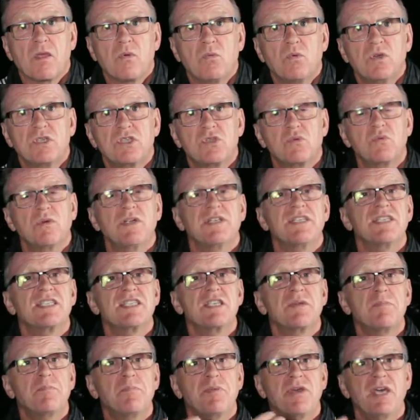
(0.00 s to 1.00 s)
which will
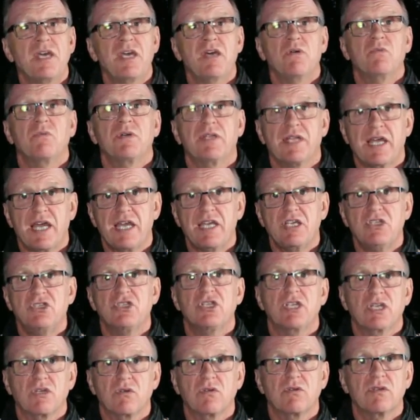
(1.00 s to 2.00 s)
disappear with
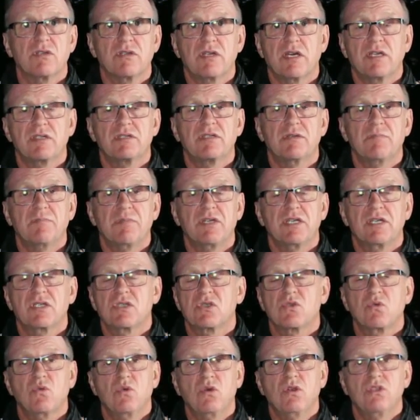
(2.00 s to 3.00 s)
aging. That
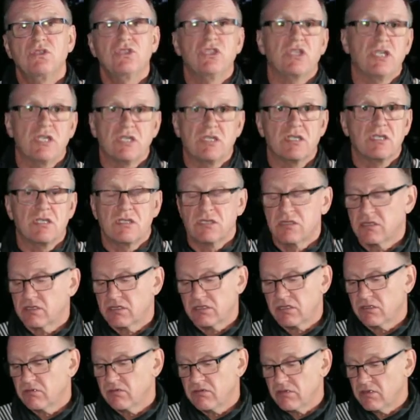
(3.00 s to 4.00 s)
appears to all cheeses,
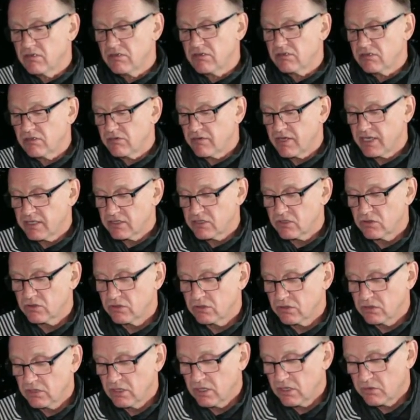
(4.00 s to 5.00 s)
so that's
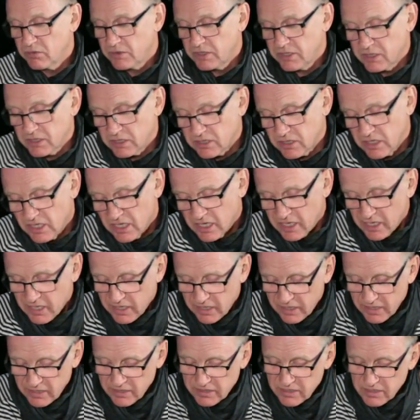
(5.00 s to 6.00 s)
how it is.
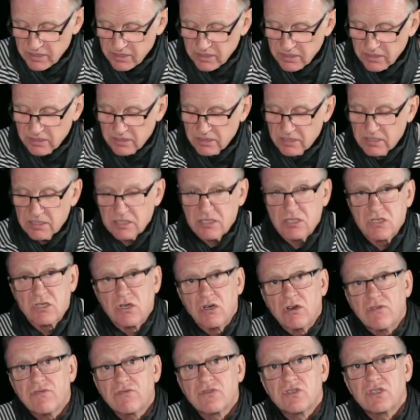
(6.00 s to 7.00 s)
It's
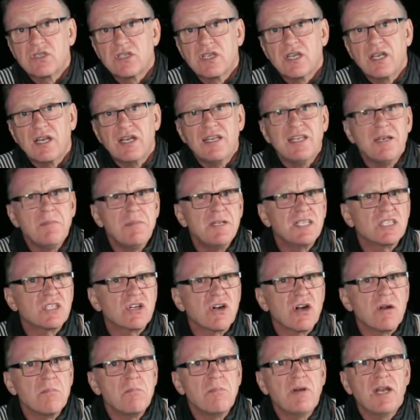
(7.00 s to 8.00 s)
soft, a little bit
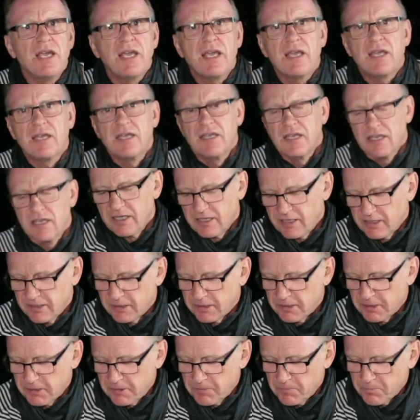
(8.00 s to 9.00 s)
crumbly,
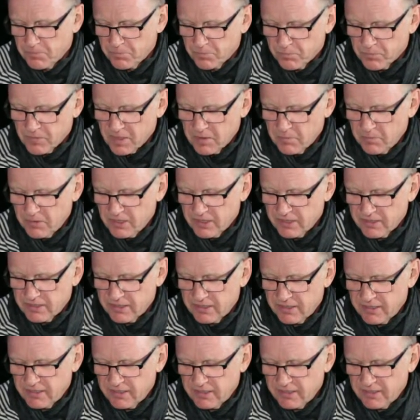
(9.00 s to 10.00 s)

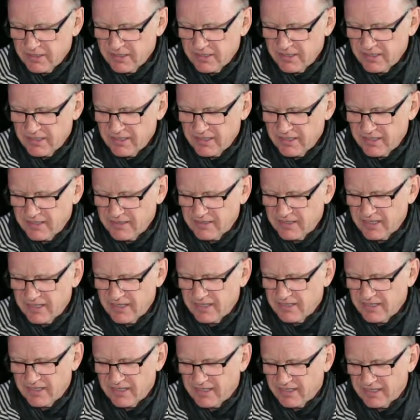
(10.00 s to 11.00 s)
but
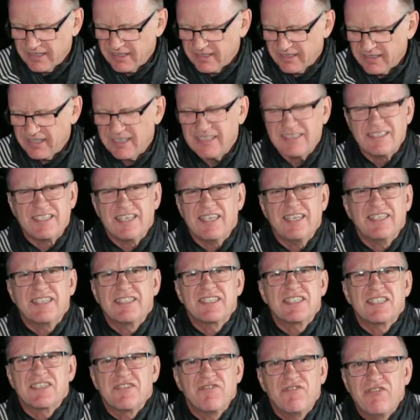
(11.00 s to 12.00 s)

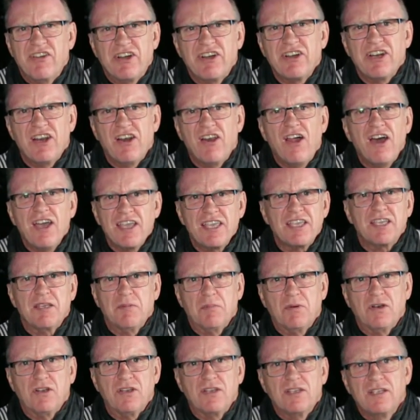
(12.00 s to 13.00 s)
it's very
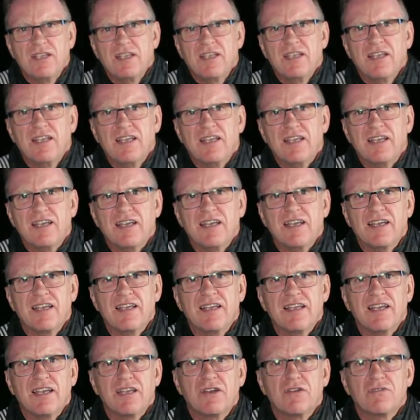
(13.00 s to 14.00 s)
likeable,
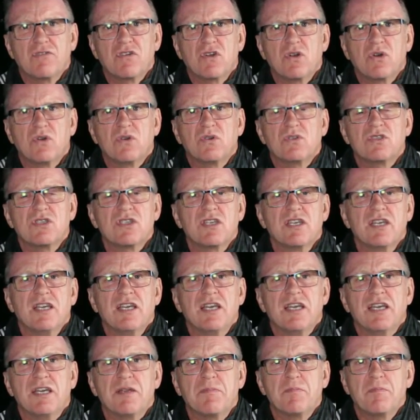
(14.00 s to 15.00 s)
and of course
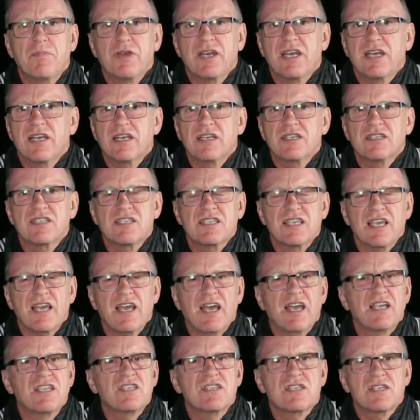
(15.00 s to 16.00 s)
it pairs
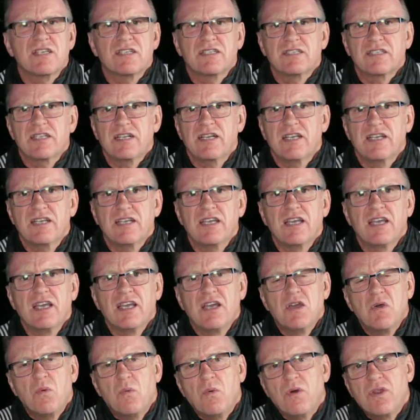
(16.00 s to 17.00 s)
excellently
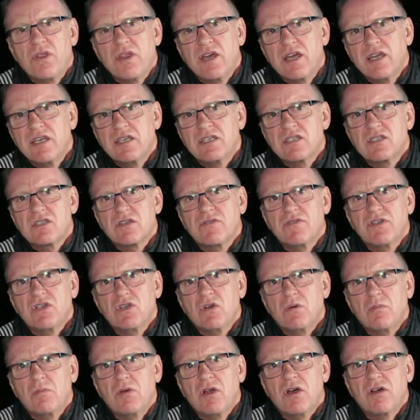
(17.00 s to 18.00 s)
with a
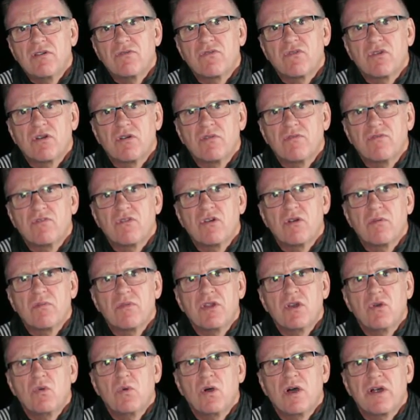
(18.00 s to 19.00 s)
Sauvignon Blanc from
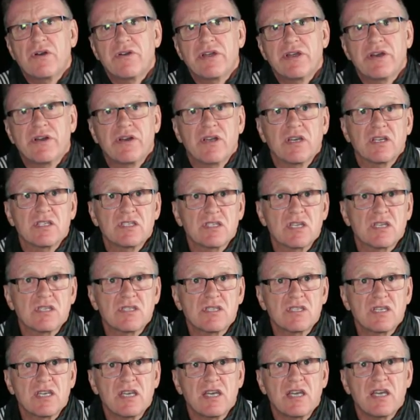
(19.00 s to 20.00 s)
the Loire area,
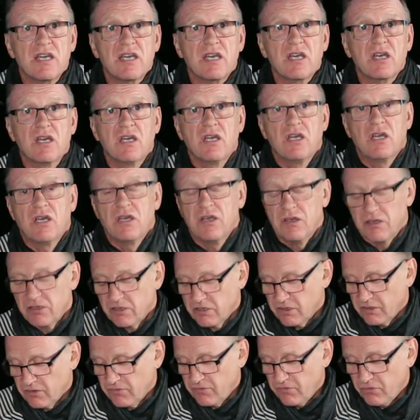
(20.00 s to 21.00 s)
Sancerre,
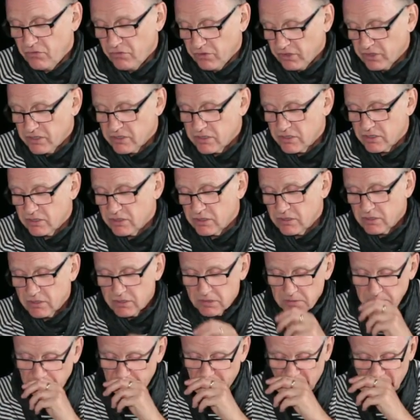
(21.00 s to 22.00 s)
for
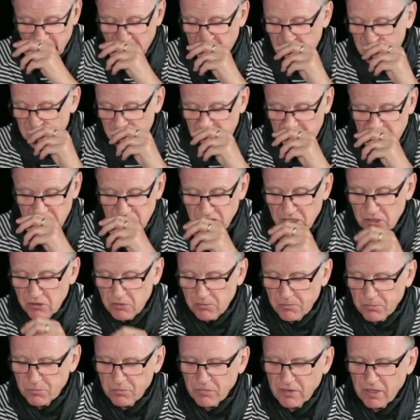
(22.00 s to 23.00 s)
instance.
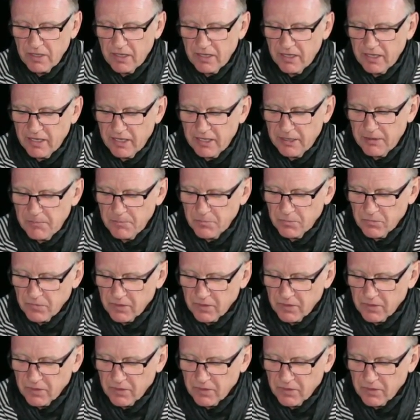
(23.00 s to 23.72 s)
So, a